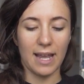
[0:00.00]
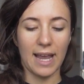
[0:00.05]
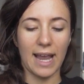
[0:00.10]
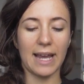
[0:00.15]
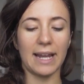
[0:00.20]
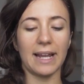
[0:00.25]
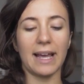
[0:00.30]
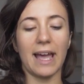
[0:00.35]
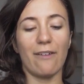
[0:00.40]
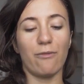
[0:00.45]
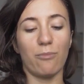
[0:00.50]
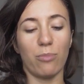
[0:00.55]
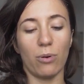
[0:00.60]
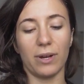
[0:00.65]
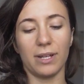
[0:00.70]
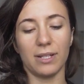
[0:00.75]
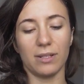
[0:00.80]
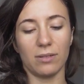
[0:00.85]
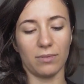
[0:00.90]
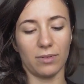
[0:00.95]
And I have
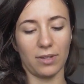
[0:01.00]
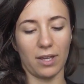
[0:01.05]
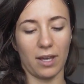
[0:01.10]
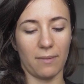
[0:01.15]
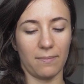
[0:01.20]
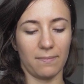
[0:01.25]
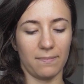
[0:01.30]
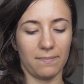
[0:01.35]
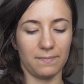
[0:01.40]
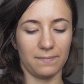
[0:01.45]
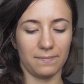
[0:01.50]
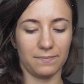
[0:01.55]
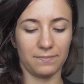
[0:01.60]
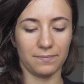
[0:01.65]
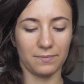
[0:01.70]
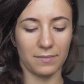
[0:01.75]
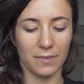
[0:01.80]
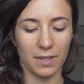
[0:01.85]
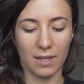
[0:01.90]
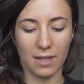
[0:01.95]
points with
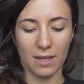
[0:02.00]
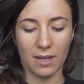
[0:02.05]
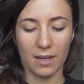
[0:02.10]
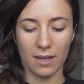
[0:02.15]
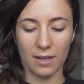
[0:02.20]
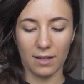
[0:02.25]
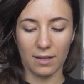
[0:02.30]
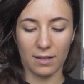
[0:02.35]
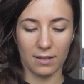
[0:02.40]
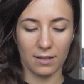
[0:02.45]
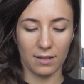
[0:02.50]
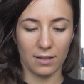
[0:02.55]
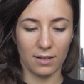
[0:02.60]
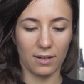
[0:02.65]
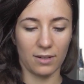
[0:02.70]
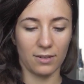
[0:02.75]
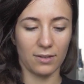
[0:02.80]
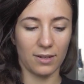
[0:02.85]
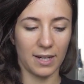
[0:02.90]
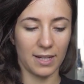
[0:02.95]

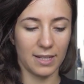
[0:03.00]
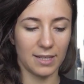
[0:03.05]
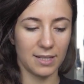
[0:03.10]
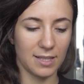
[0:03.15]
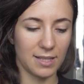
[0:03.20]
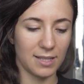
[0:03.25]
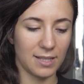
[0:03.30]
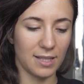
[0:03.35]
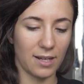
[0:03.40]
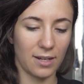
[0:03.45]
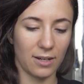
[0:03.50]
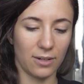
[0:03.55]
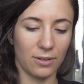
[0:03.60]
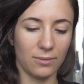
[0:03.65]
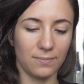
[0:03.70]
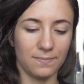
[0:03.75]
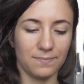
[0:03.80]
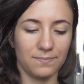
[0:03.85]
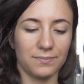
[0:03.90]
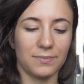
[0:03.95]
them. All right,
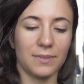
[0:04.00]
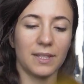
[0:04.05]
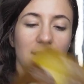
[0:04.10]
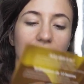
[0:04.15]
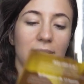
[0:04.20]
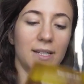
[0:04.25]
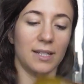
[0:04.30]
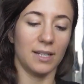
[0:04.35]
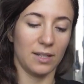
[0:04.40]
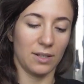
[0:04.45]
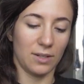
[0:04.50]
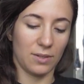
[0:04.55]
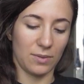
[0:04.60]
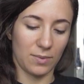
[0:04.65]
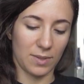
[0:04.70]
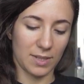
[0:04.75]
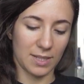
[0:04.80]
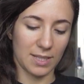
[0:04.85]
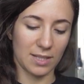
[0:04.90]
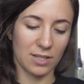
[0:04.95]
so
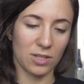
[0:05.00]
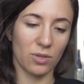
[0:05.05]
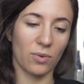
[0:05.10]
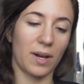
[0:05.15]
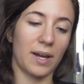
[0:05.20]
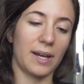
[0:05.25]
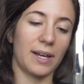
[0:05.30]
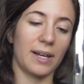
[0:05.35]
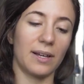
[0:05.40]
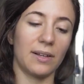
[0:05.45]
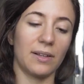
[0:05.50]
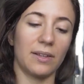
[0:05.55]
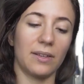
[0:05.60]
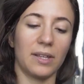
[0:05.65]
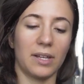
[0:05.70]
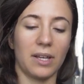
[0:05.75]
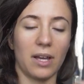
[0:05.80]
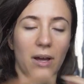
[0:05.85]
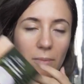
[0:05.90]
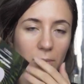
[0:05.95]
what's it? So
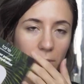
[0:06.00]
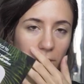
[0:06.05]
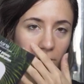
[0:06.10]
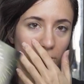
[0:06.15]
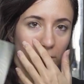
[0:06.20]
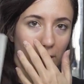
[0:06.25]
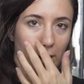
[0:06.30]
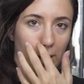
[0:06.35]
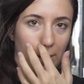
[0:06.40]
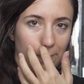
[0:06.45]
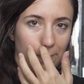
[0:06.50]
they come with